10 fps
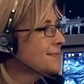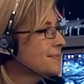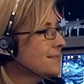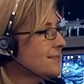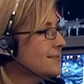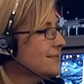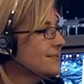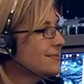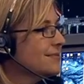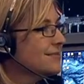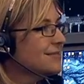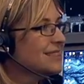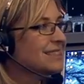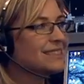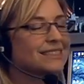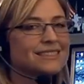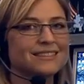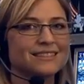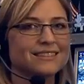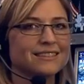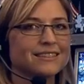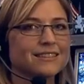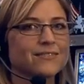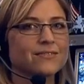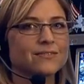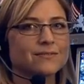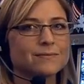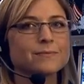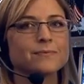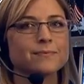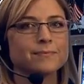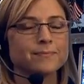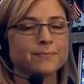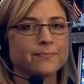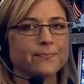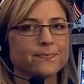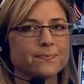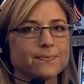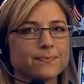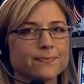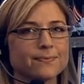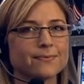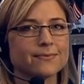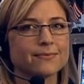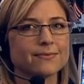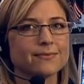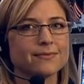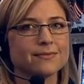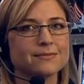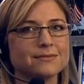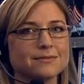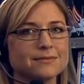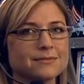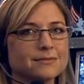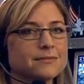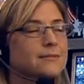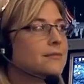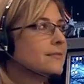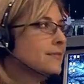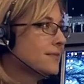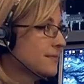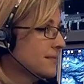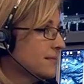The person shown says nothing.